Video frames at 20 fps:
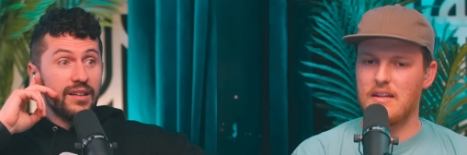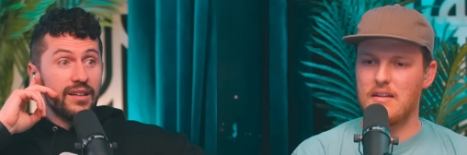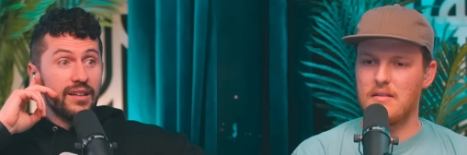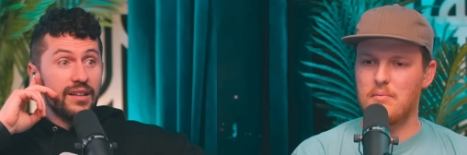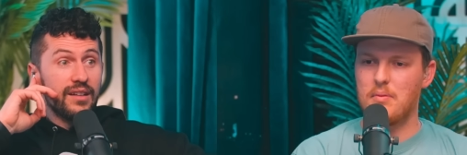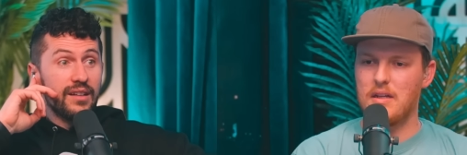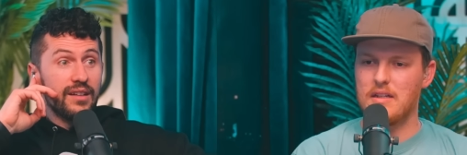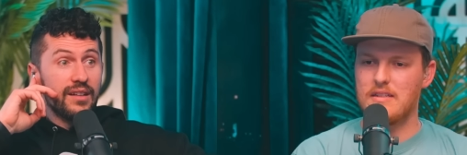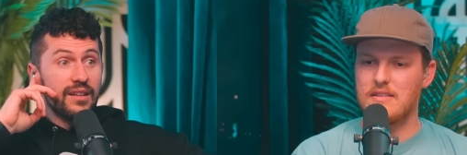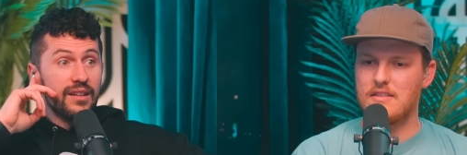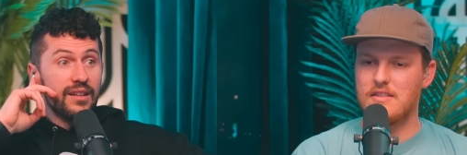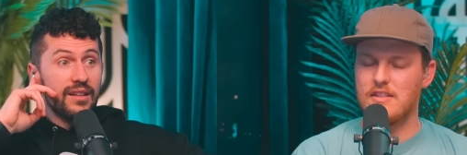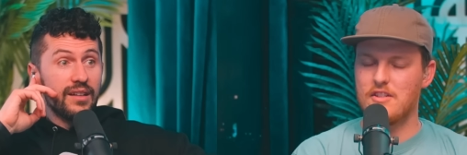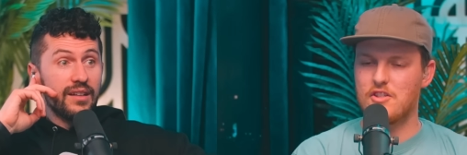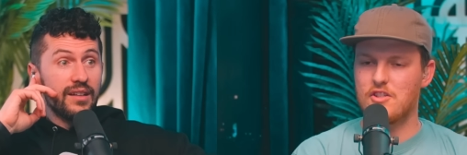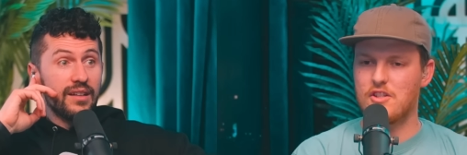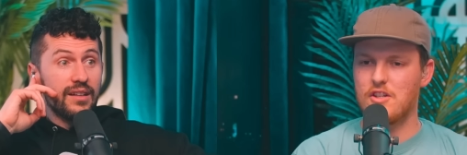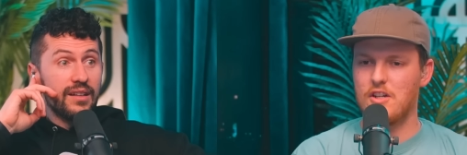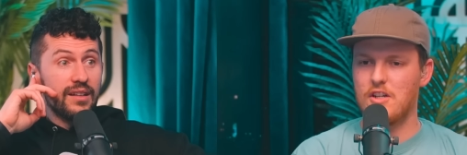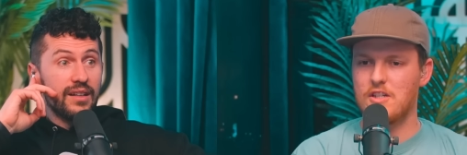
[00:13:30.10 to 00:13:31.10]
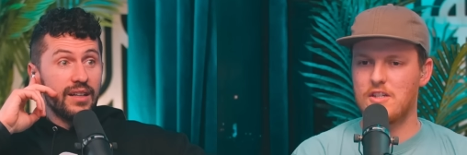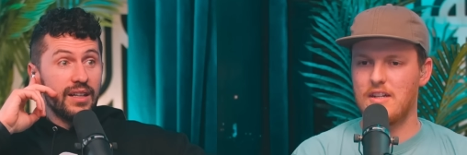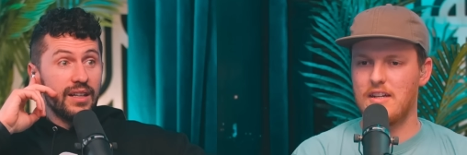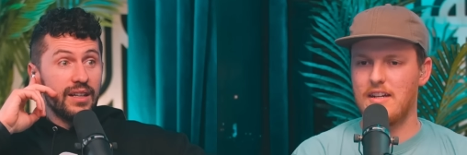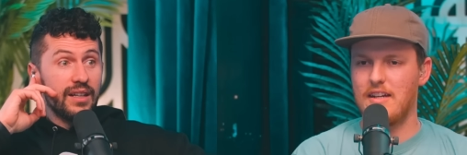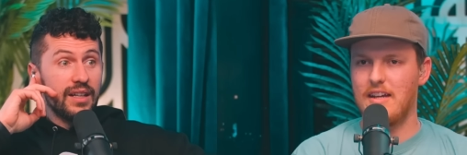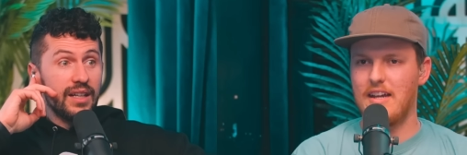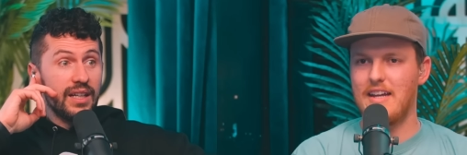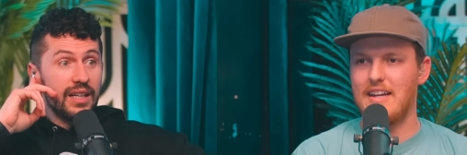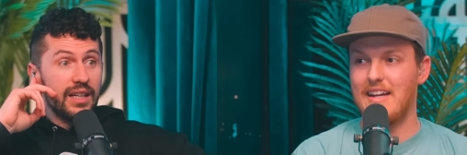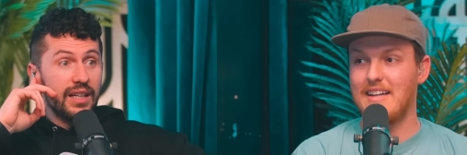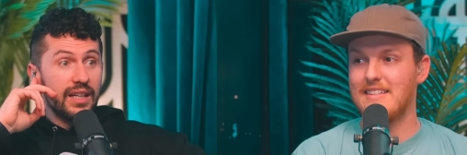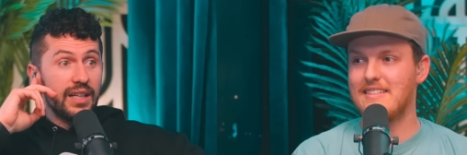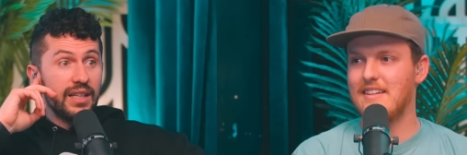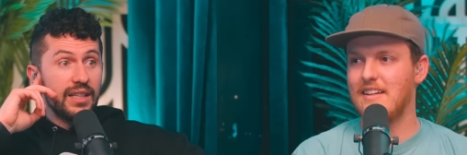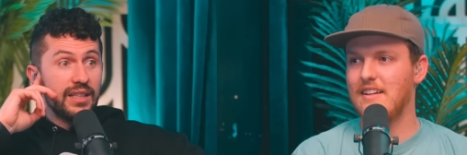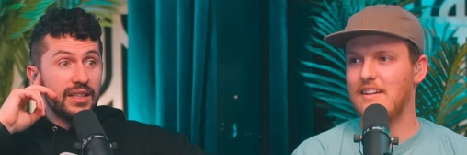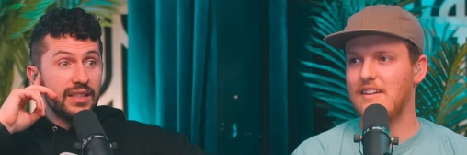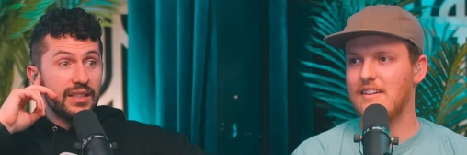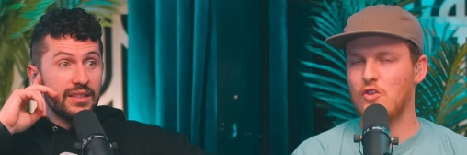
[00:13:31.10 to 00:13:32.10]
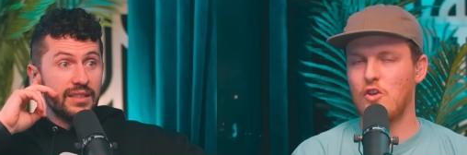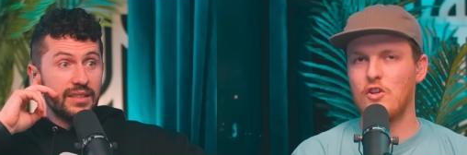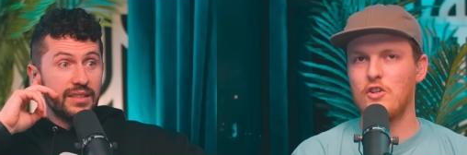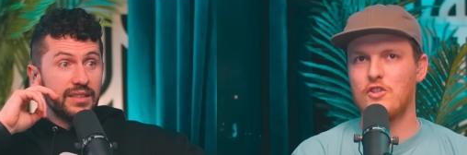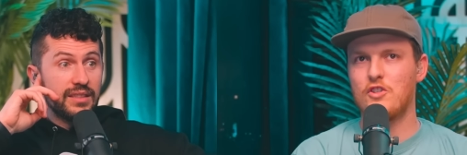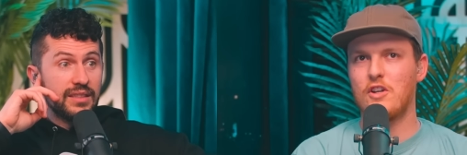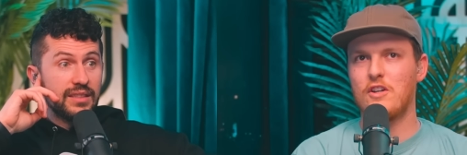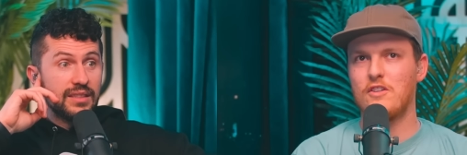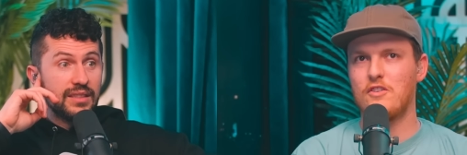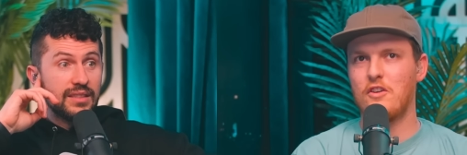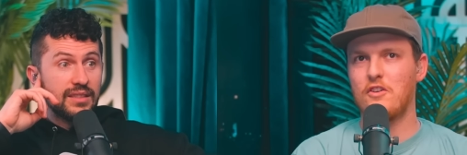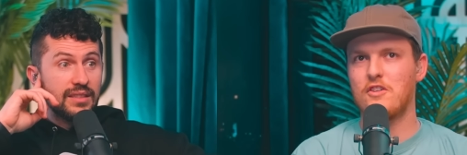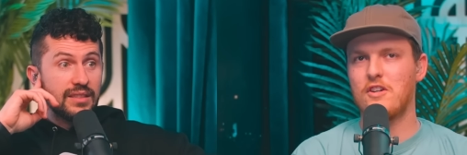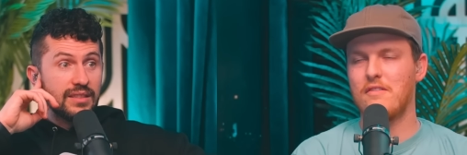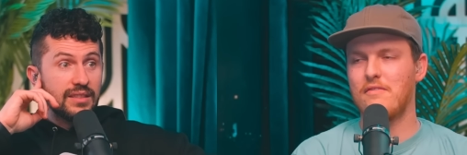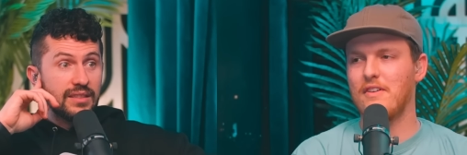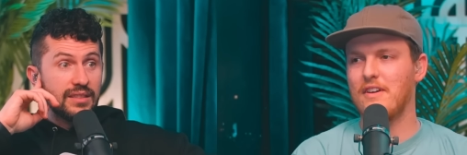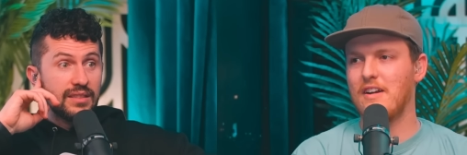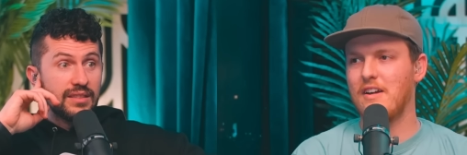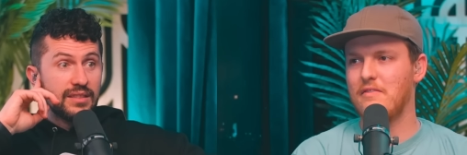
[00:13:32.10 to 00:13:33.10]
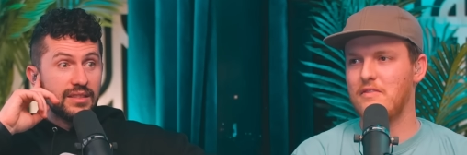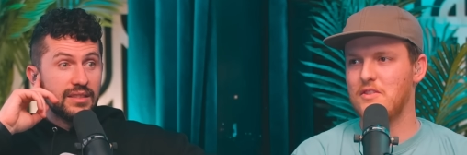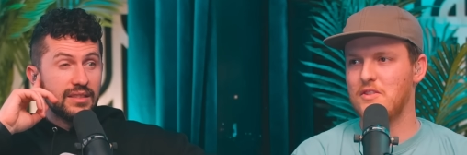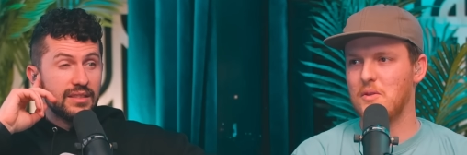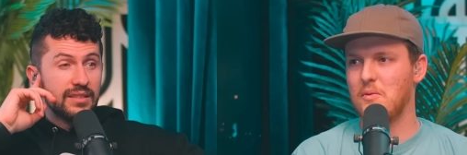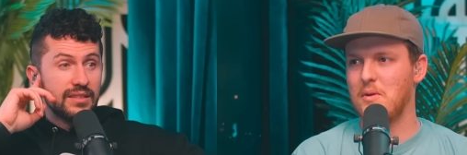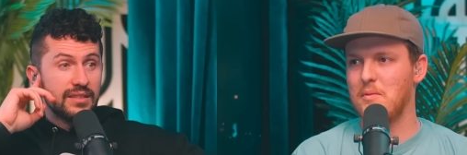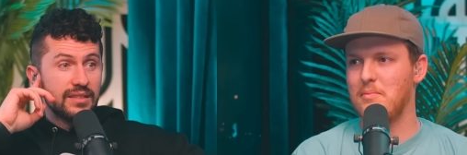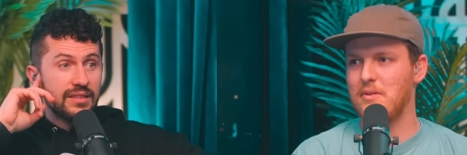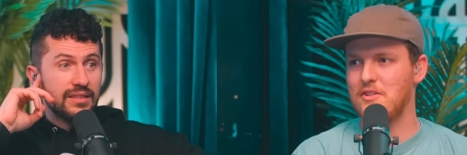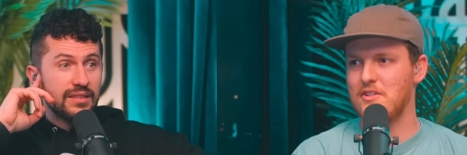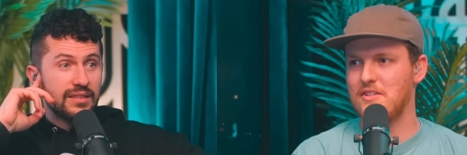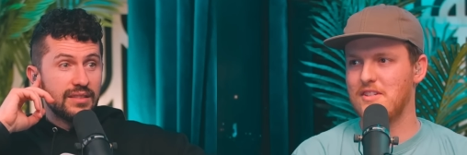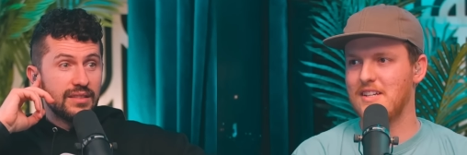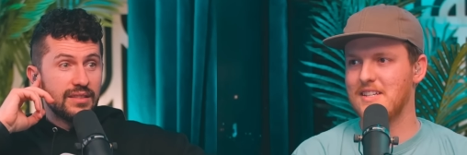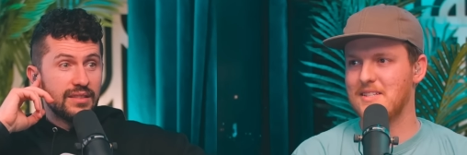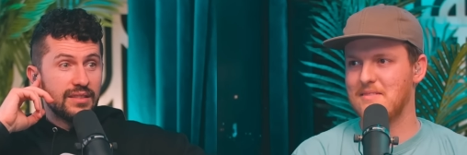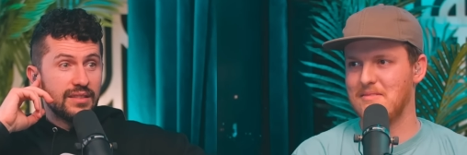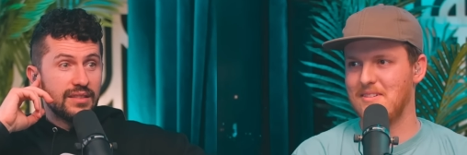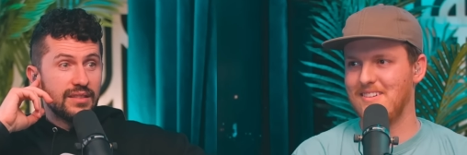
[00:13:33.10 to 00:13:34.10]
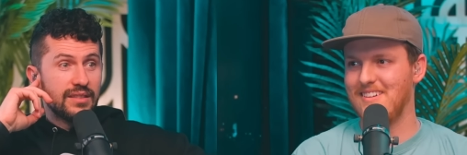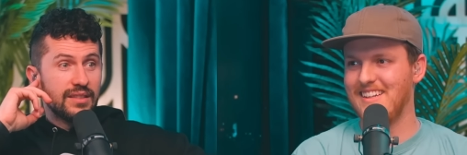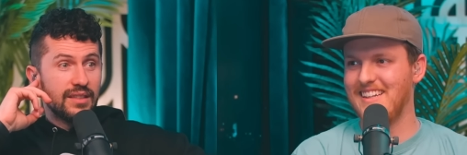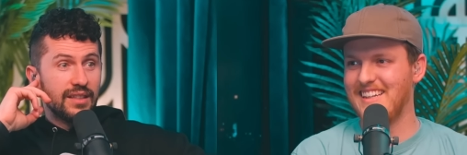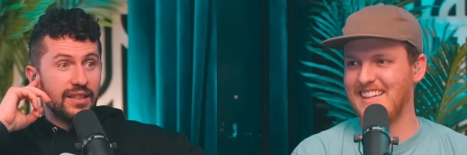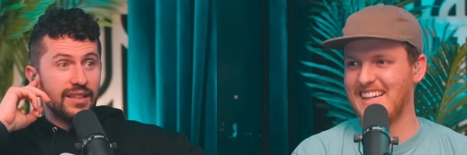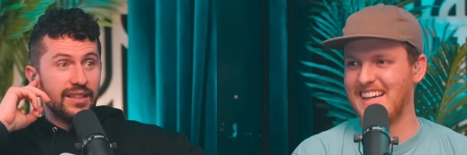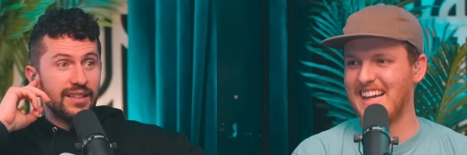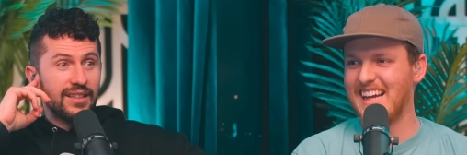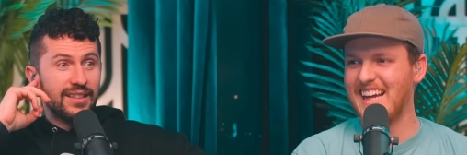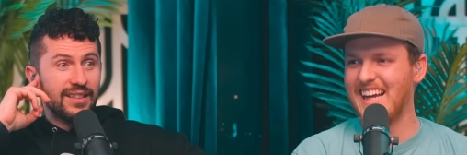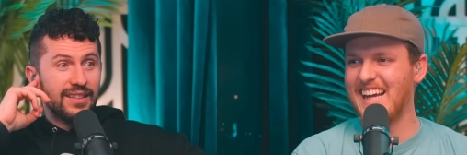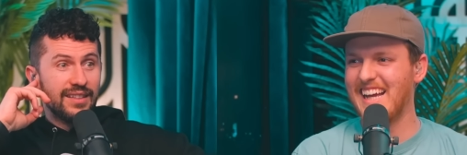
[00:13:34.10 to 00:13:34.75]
Speaker 1: plugged into this church. And I, and I said, Oh, you try, so you're trying to figure out if you still want to build your testimony. Uh -huh.